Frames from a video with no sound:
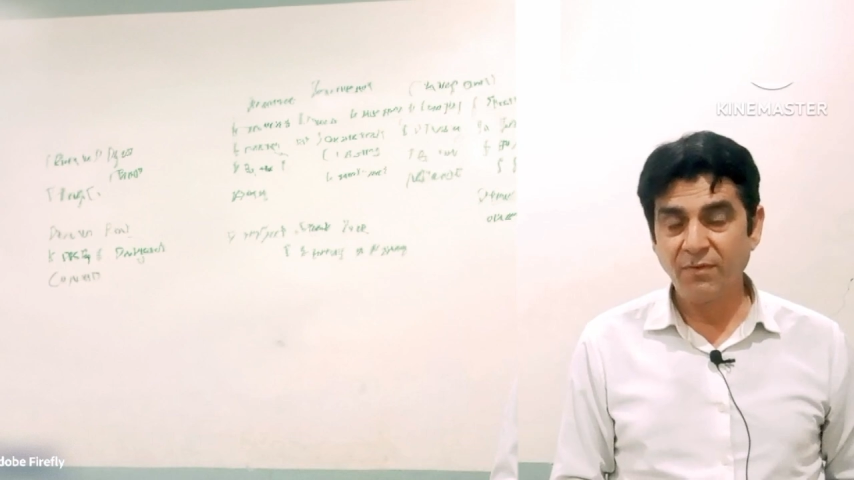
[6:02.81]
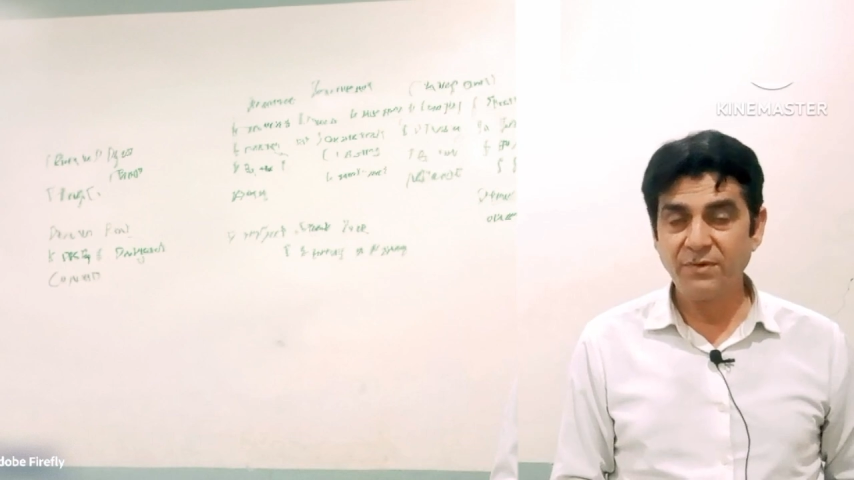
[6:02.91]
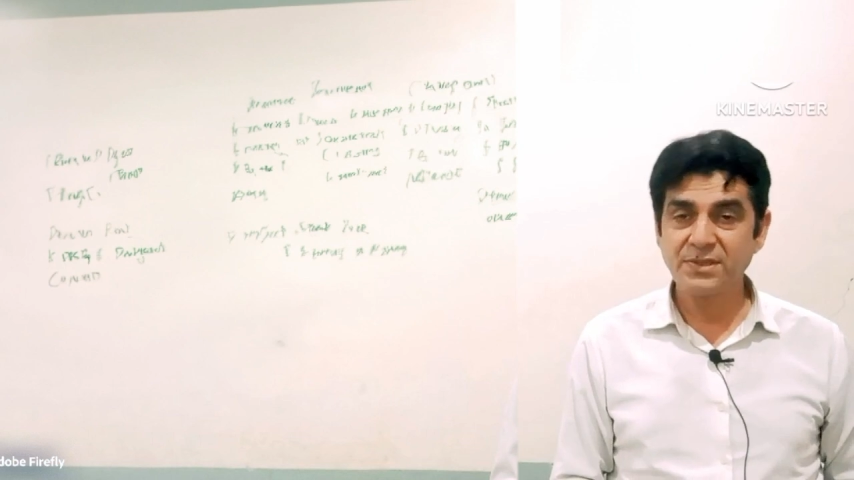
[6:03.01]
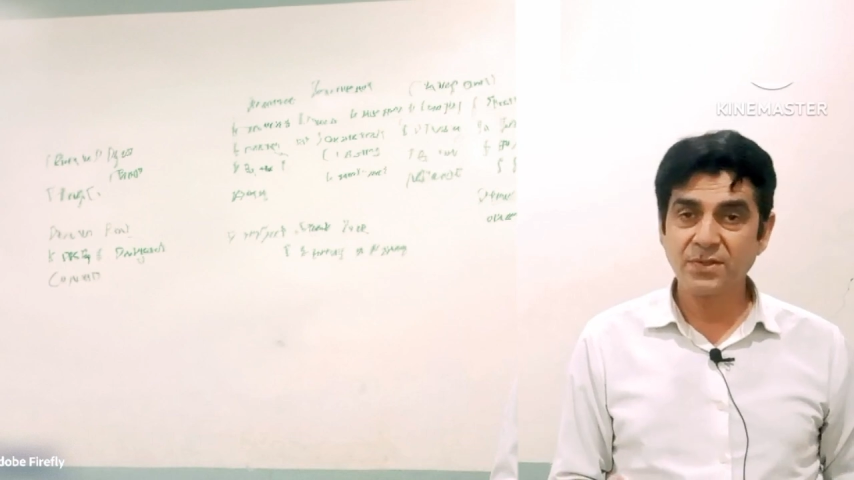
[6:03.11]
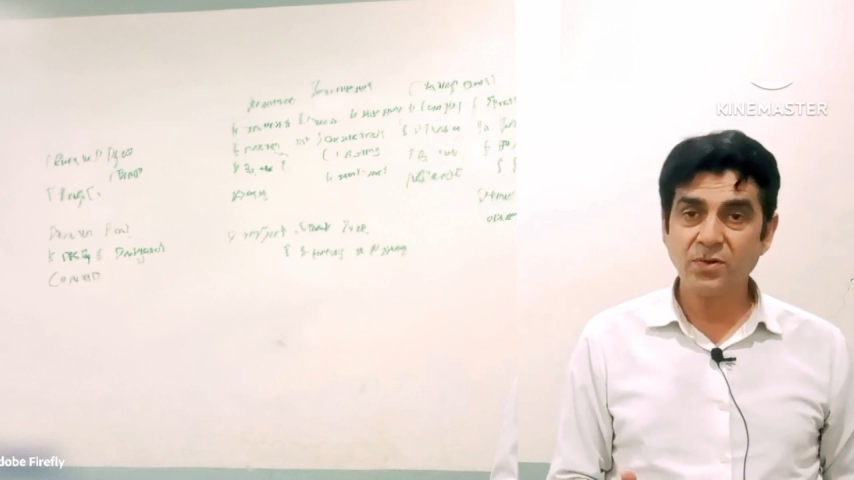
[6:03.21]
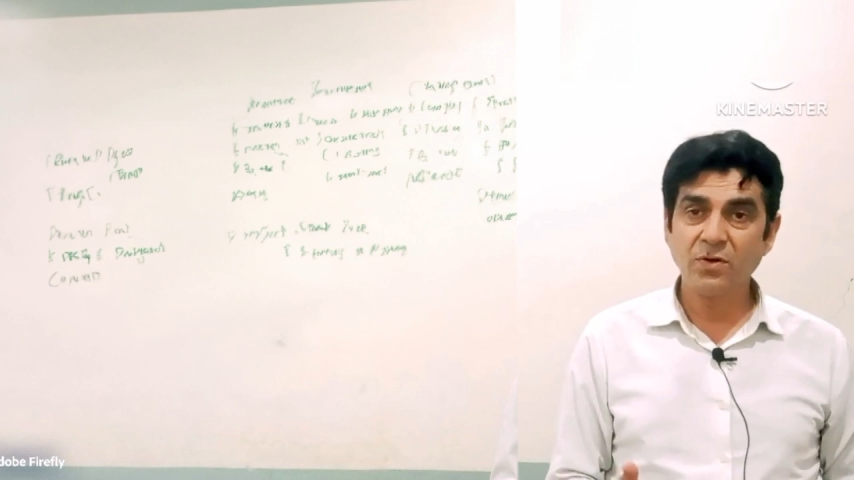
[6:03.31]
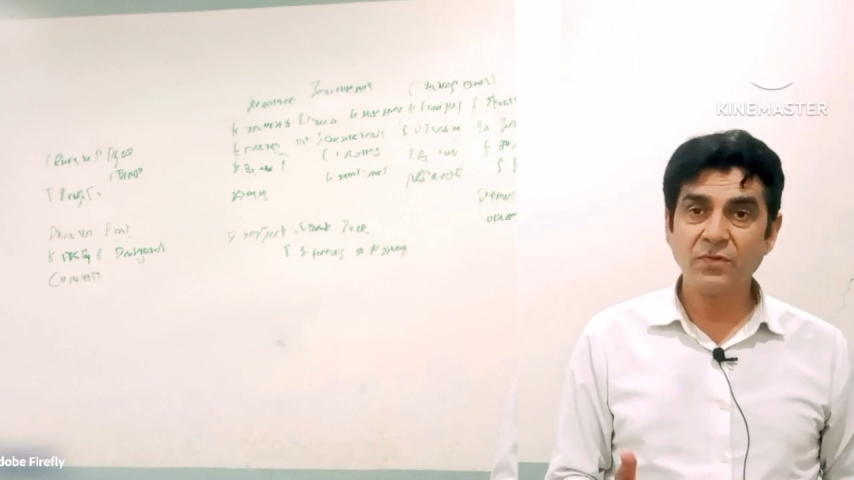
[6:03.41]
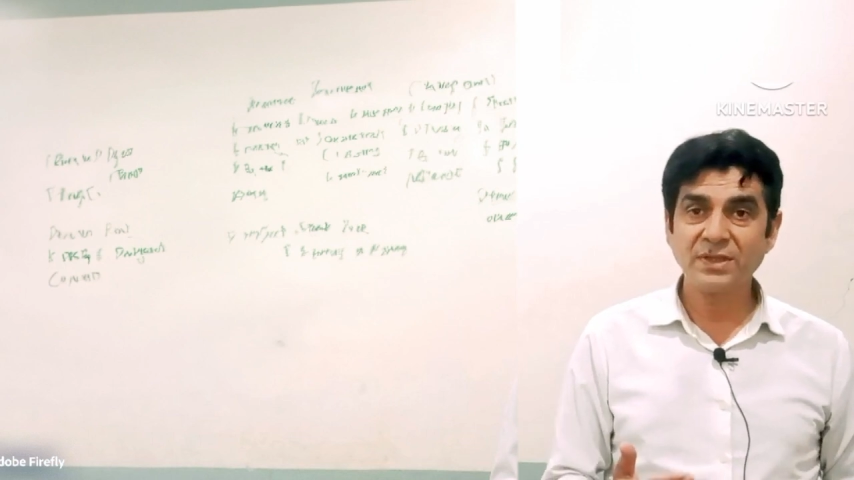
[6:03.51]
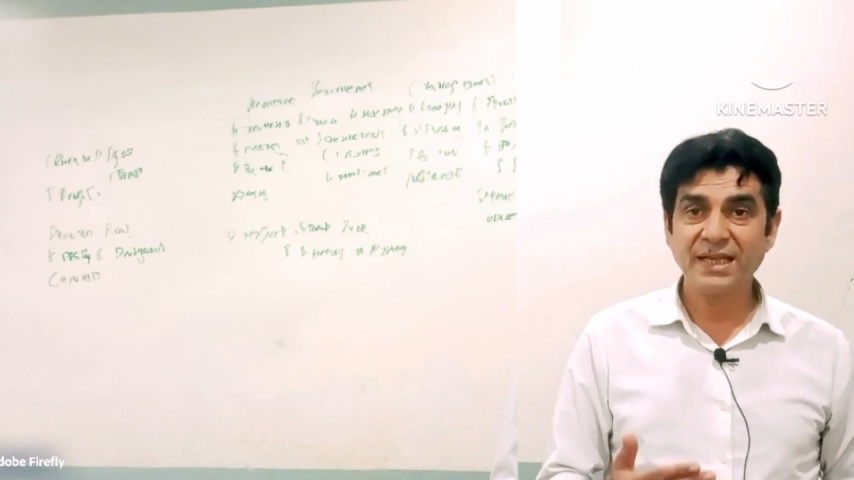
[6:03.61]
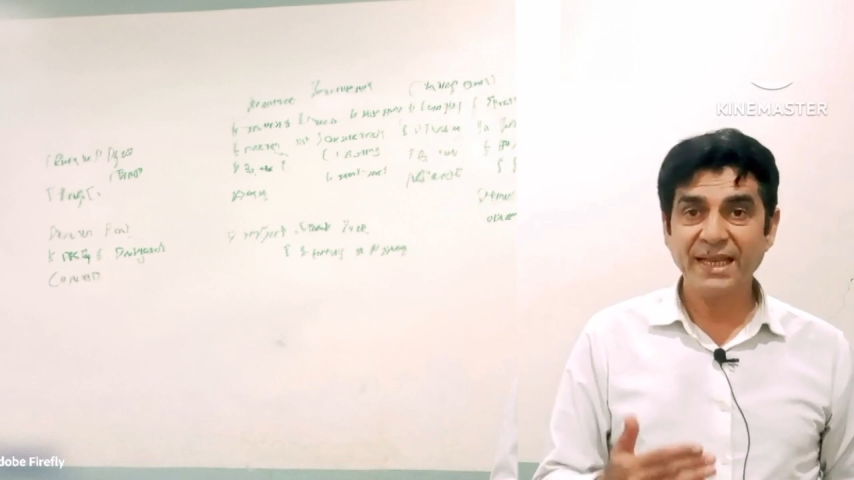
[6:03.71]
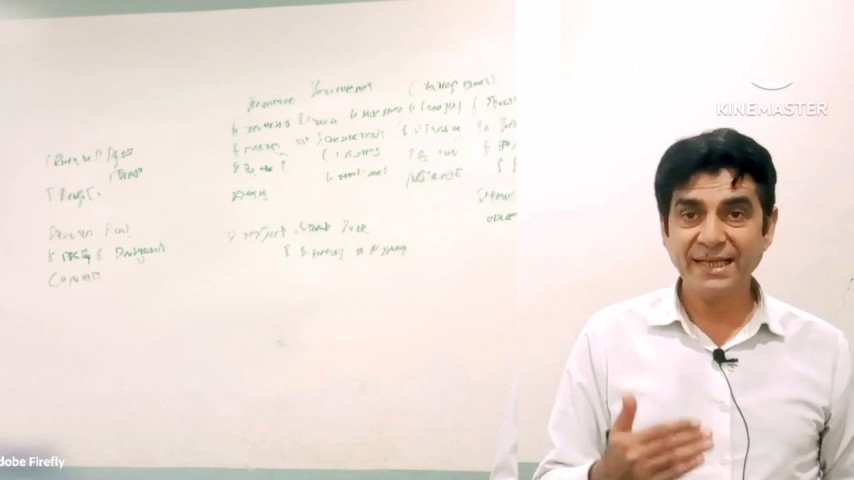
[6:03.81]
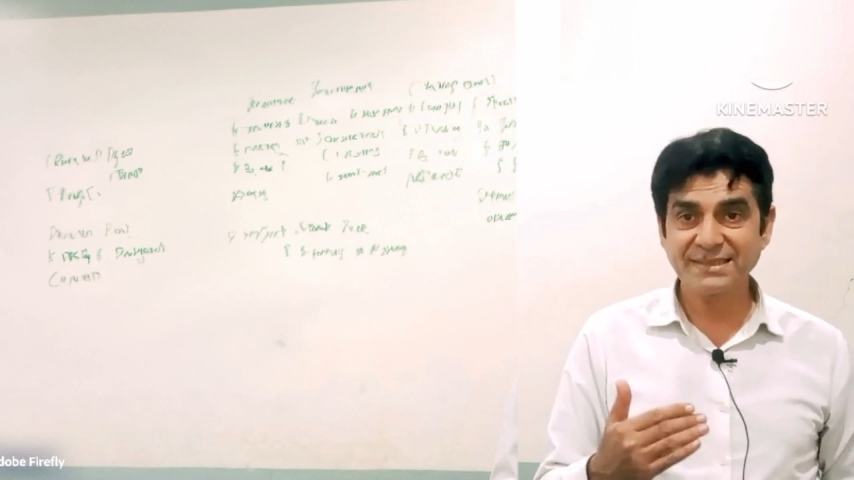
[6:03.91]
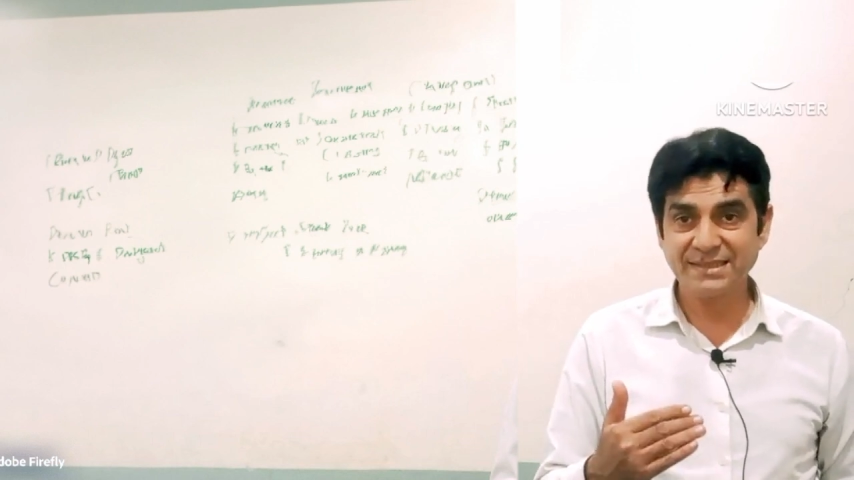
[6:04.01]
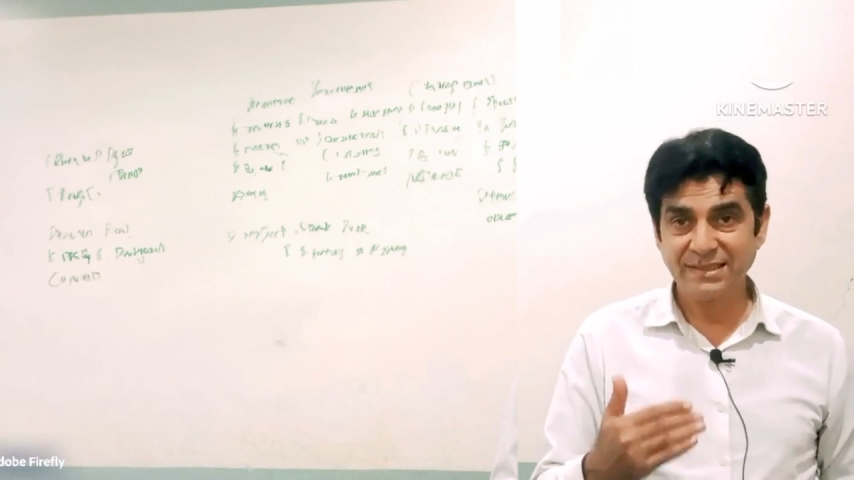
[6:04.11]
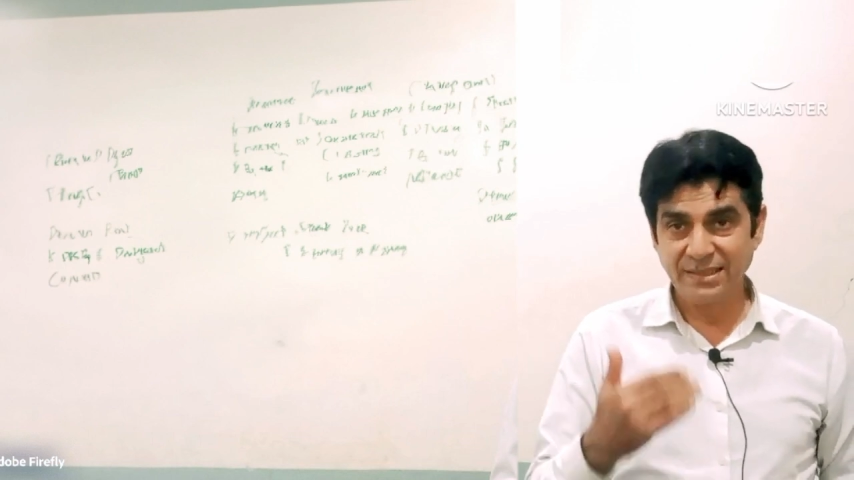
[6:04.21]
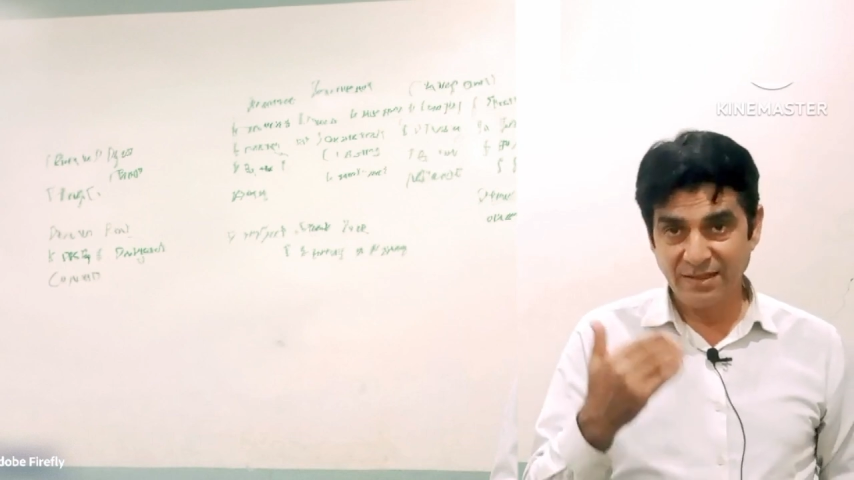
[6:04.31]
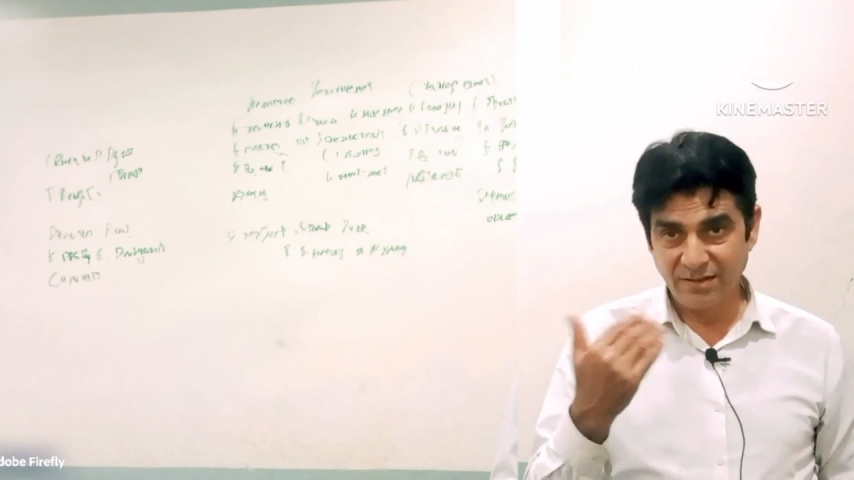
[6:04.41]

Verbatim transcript: we shall go for the next